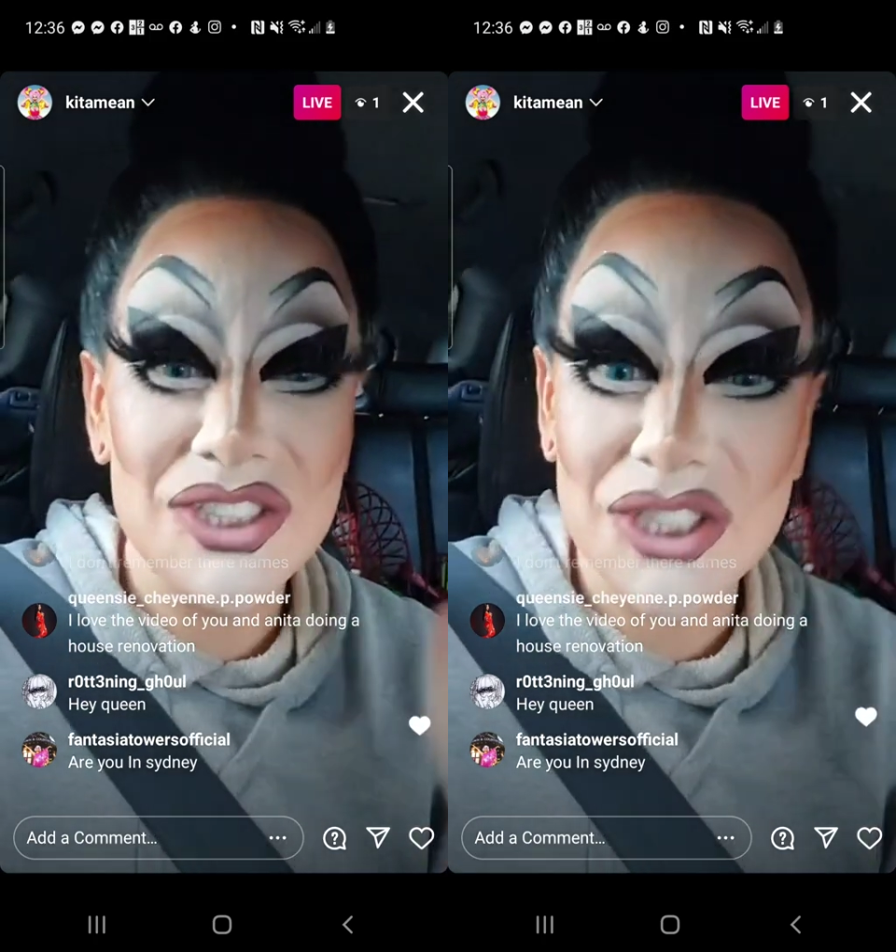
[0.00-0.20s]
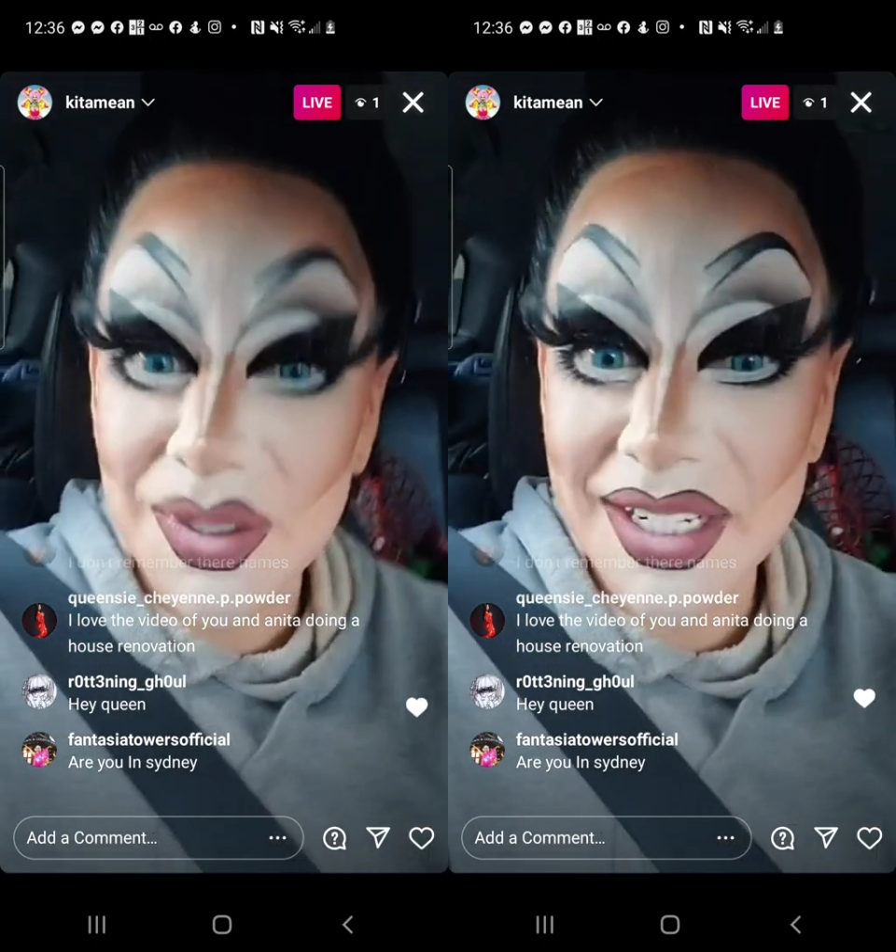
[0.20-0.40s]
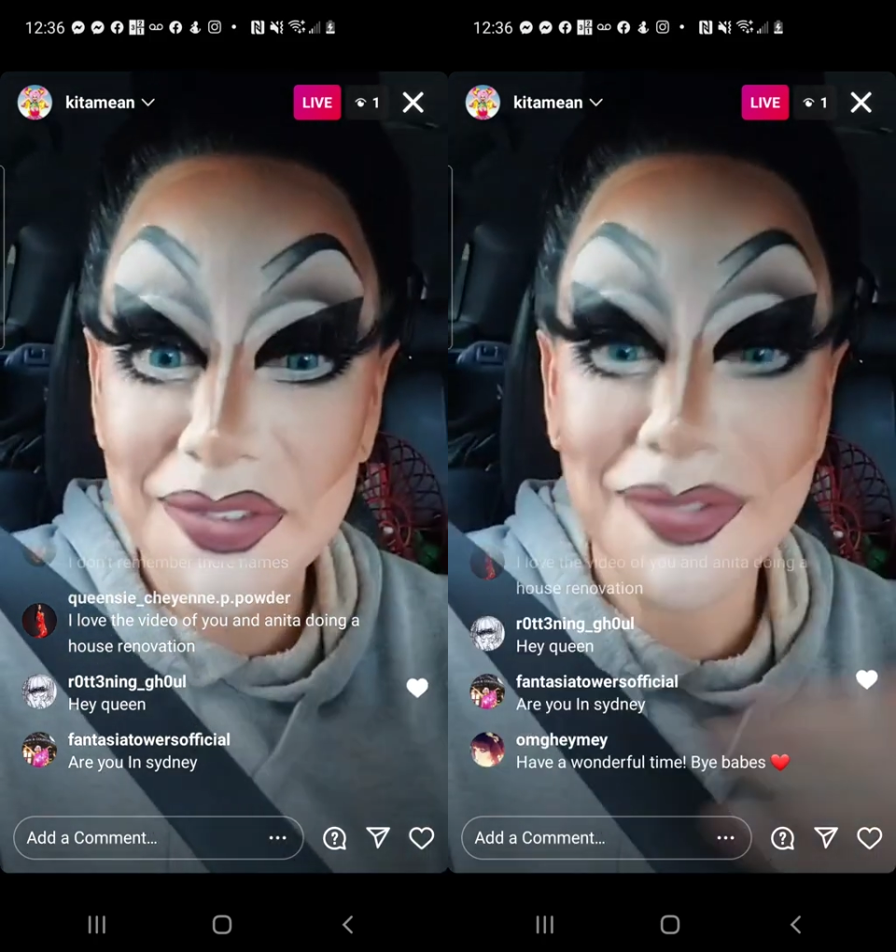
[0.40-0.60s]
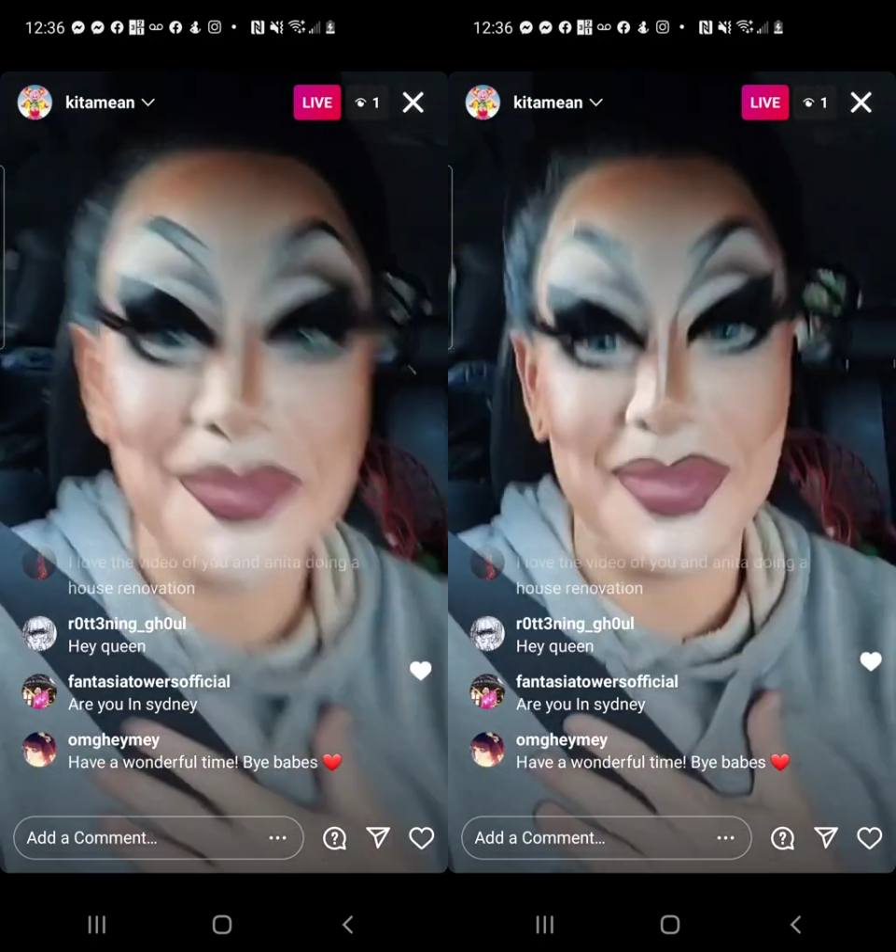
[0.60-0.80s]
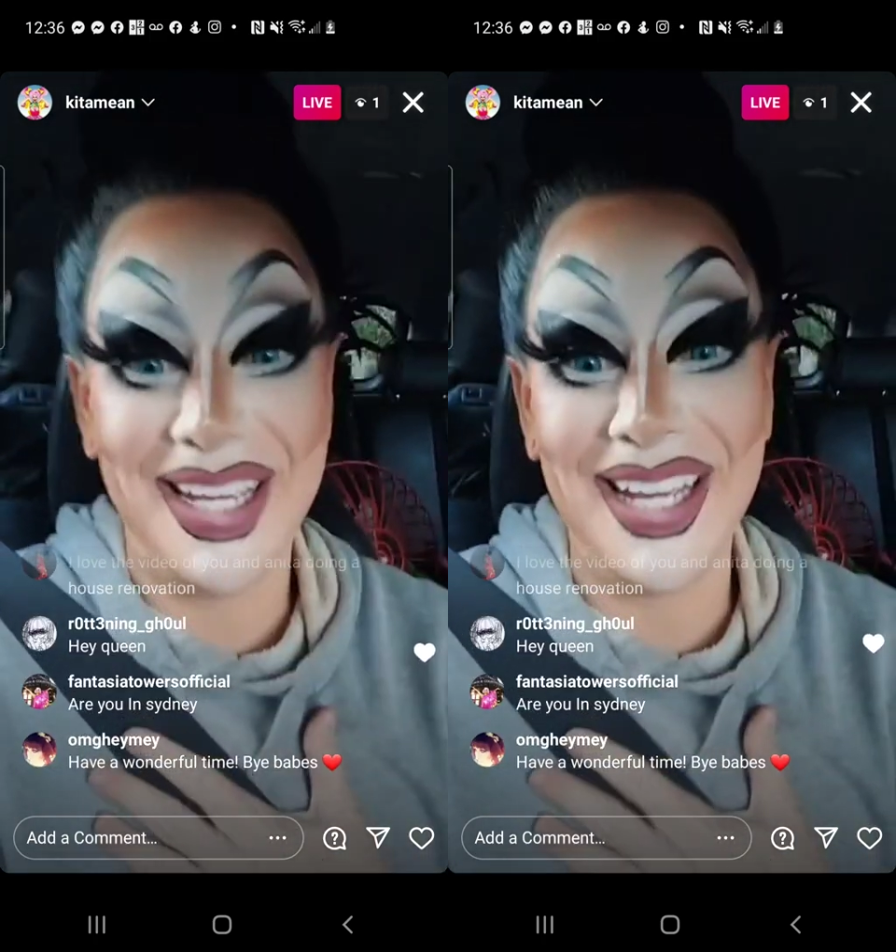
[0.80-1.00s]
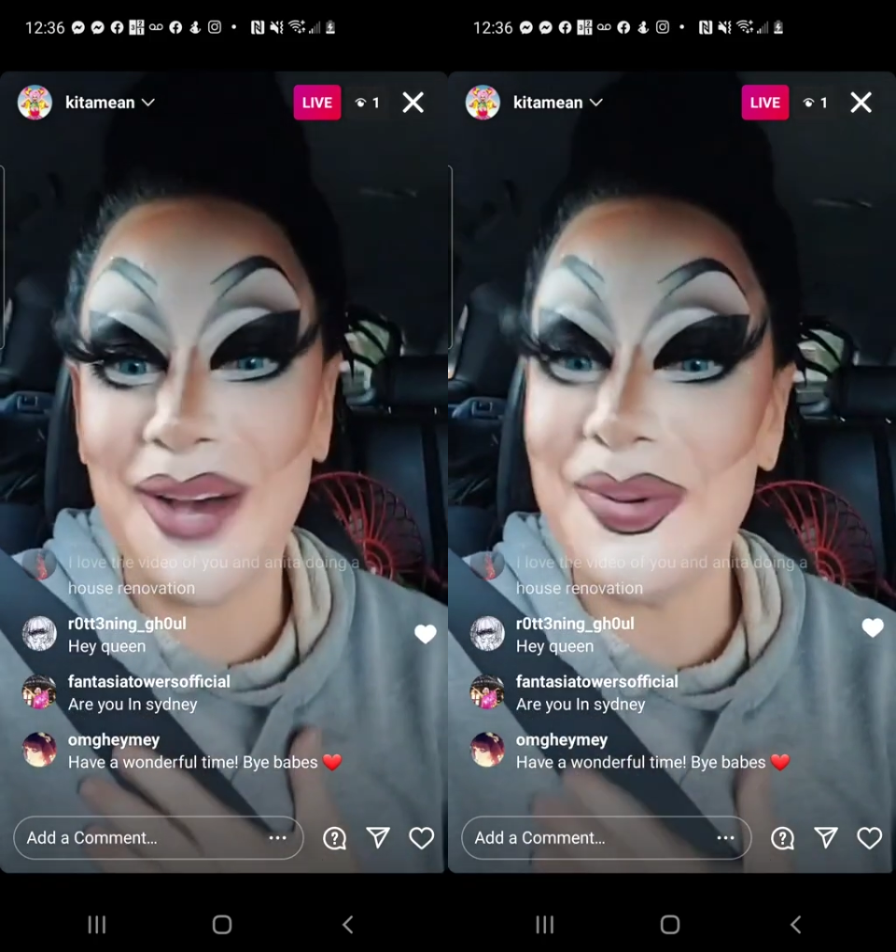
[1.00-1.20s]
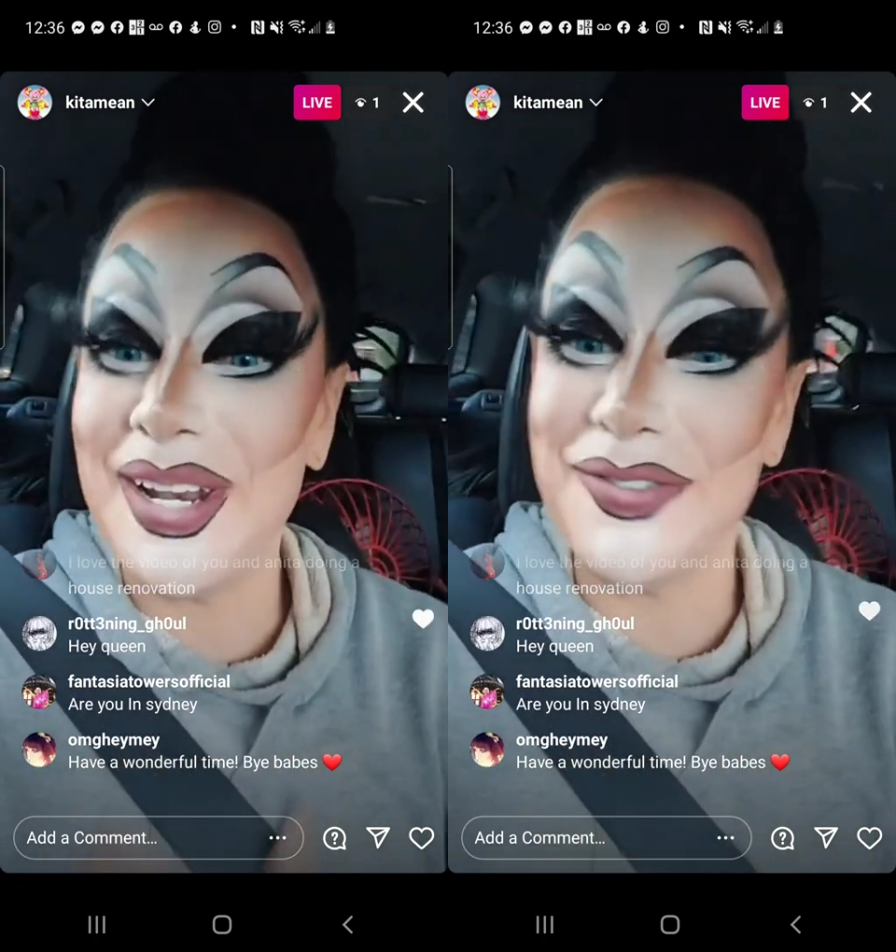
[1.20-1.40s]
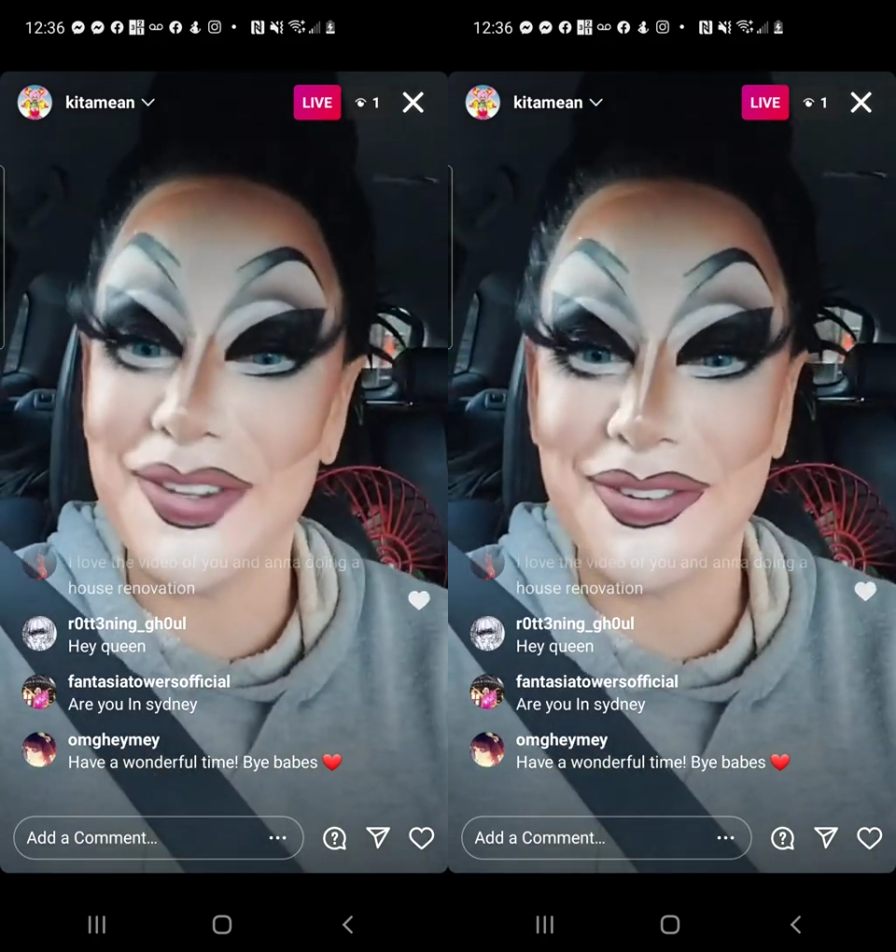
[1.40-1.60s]
Do it for me. I will
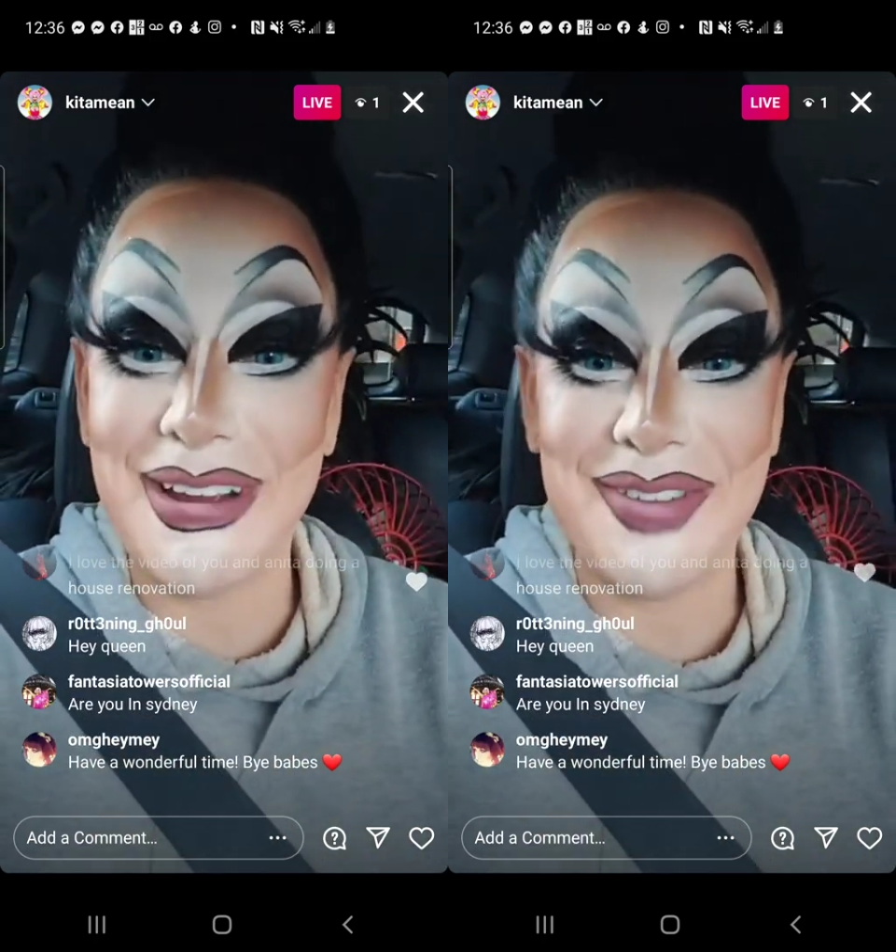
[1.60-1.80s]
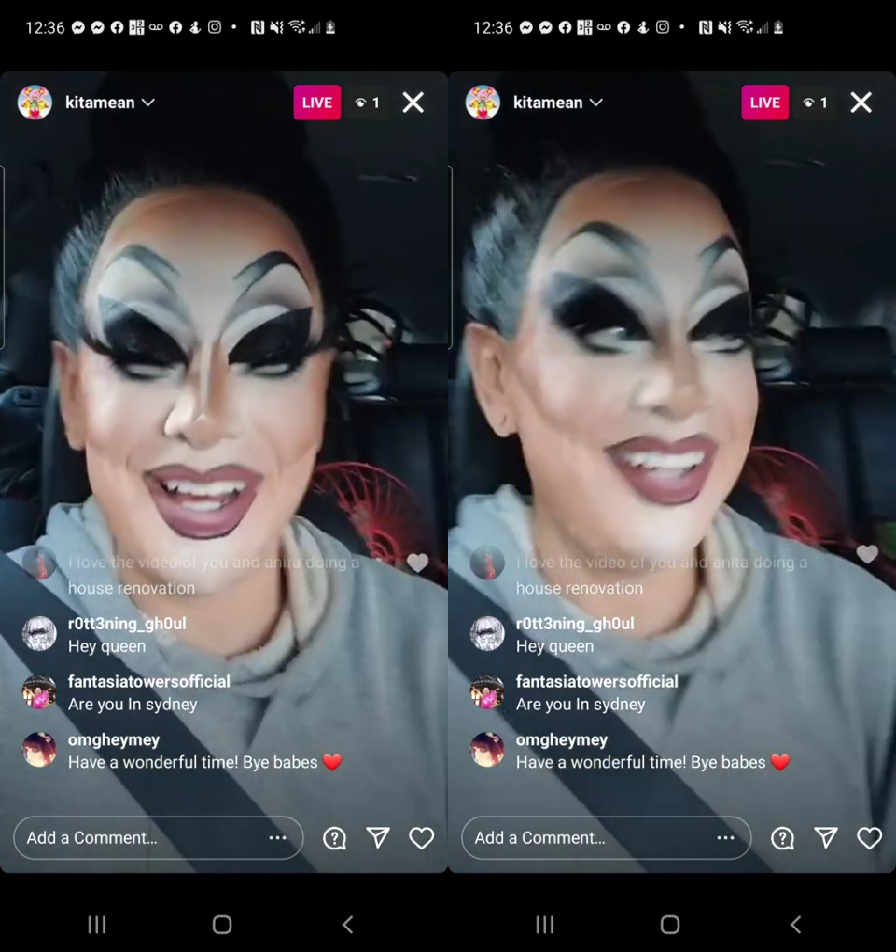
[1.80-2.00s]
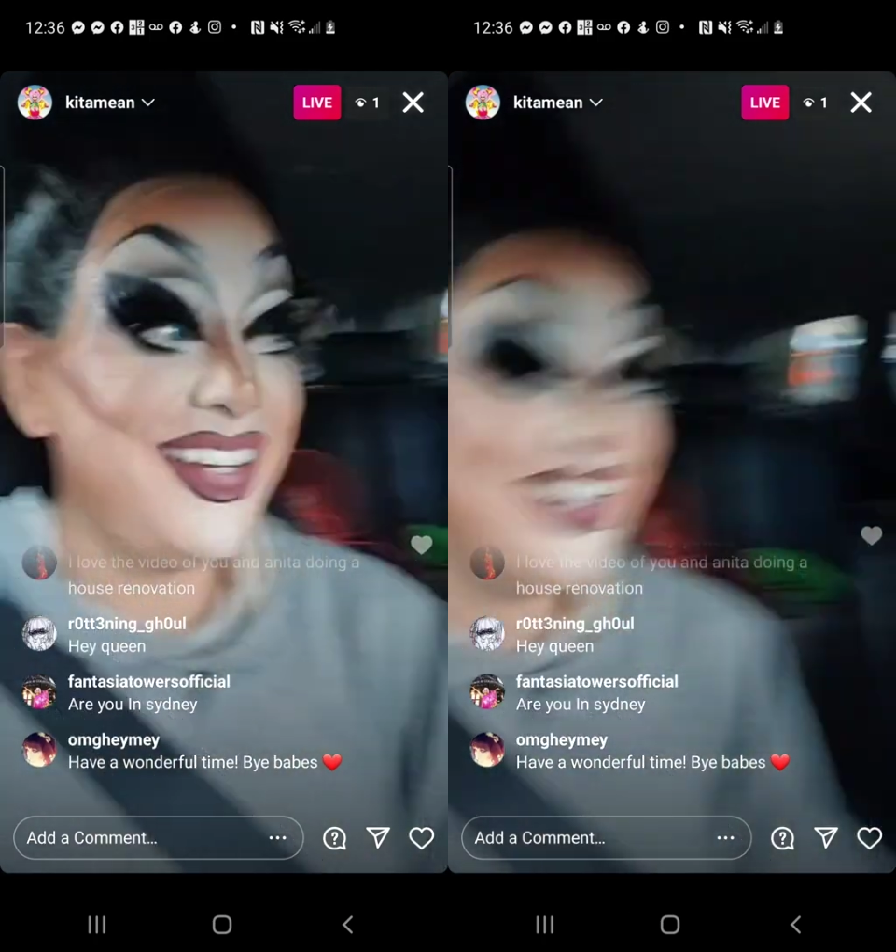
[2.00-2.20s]
love you forever.